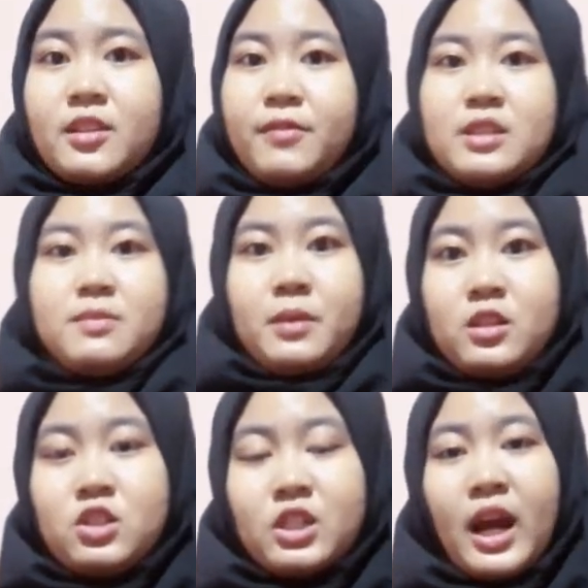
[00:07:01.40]
of the
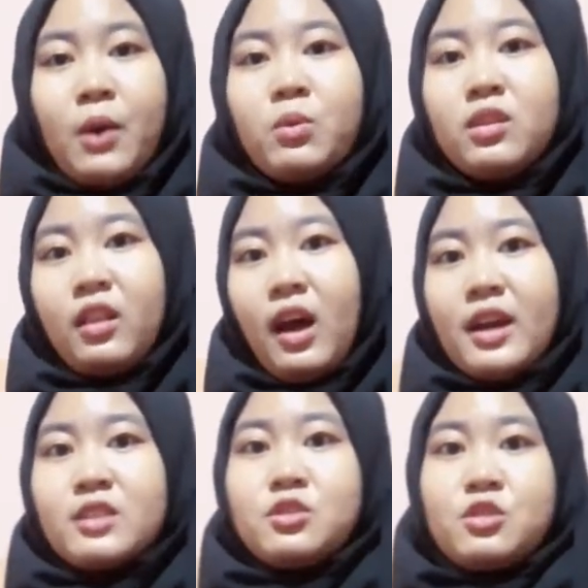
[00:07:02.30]
speech, I would
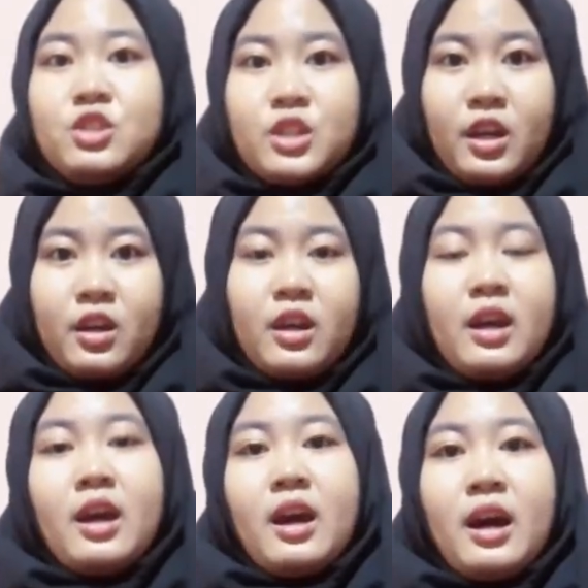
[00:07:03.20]
like to share
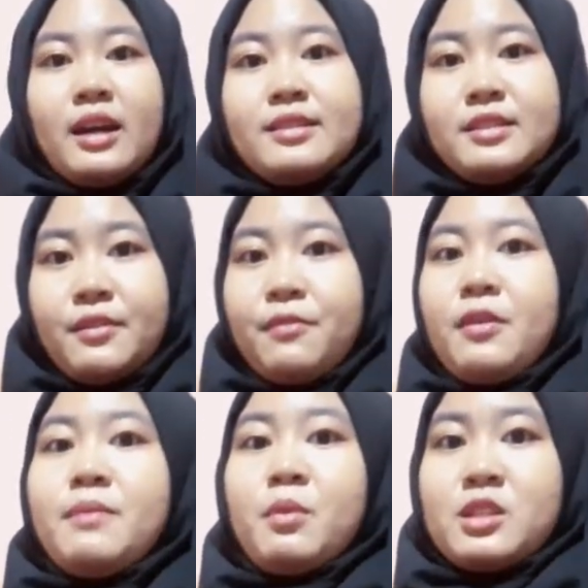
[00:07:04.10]
a
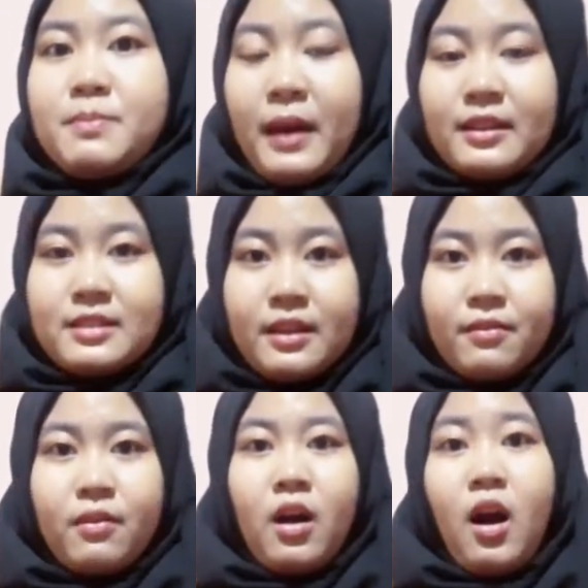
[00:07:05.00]
different perspective
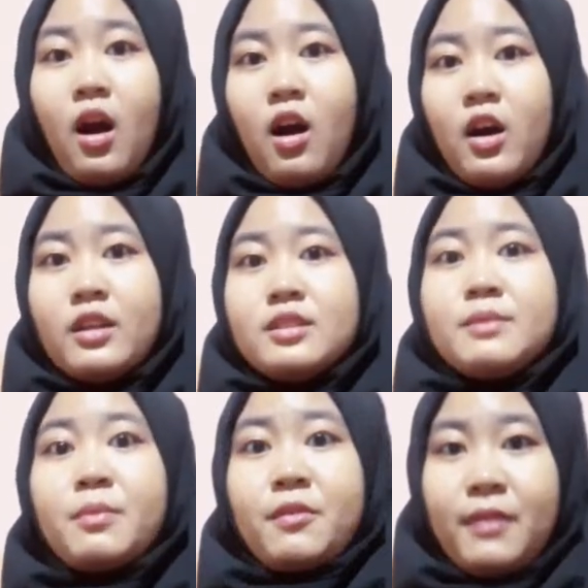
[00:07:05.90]
on
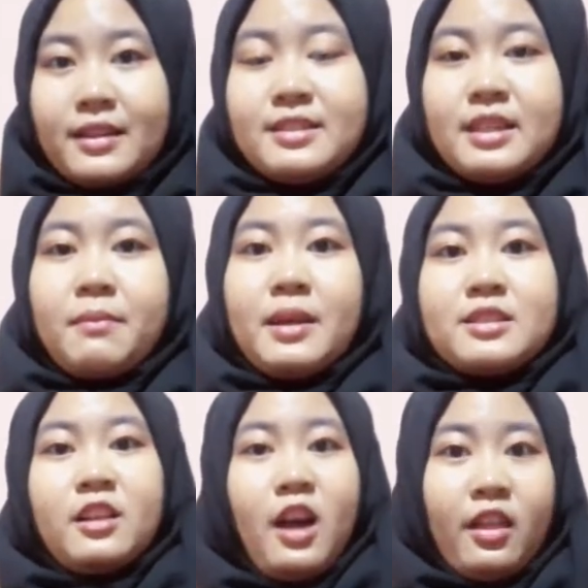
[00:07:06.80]
preventing
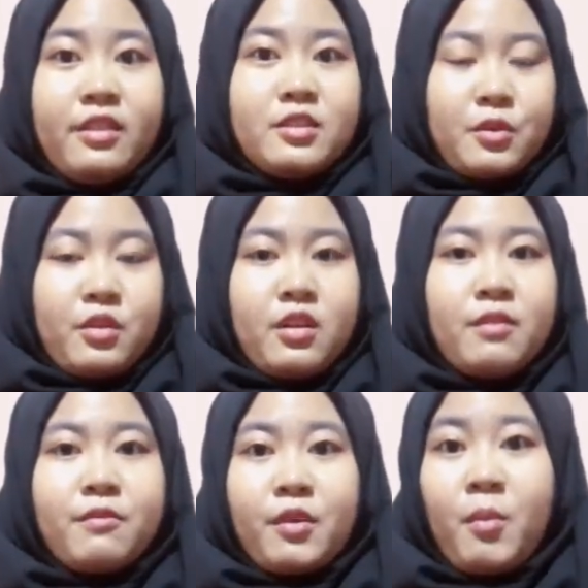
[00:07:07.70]
mental health disorder
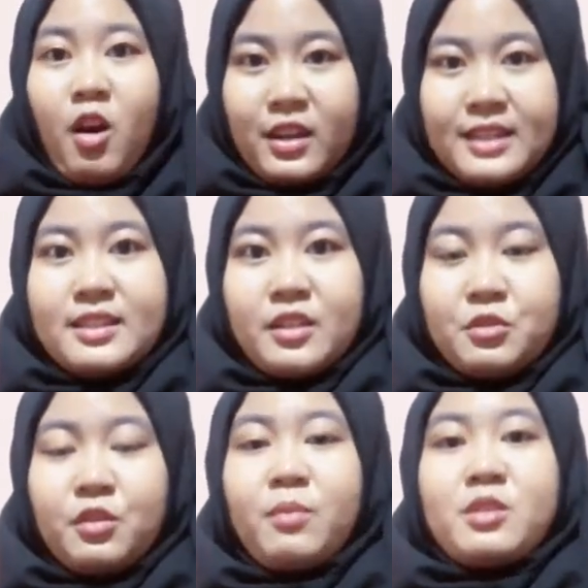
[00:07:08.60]
from
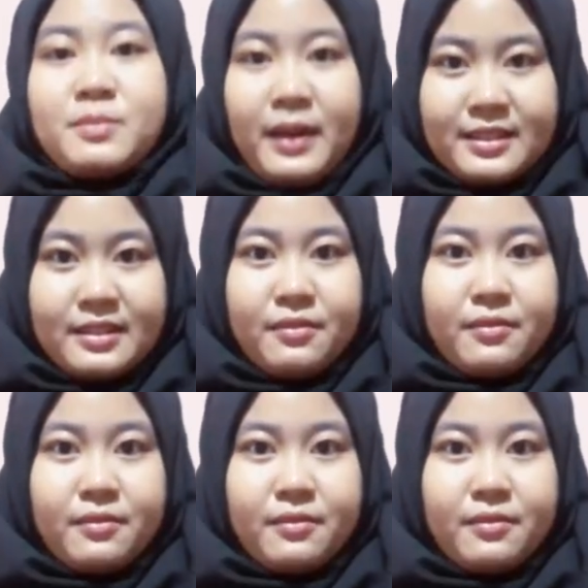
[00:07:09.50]
architectural perspective.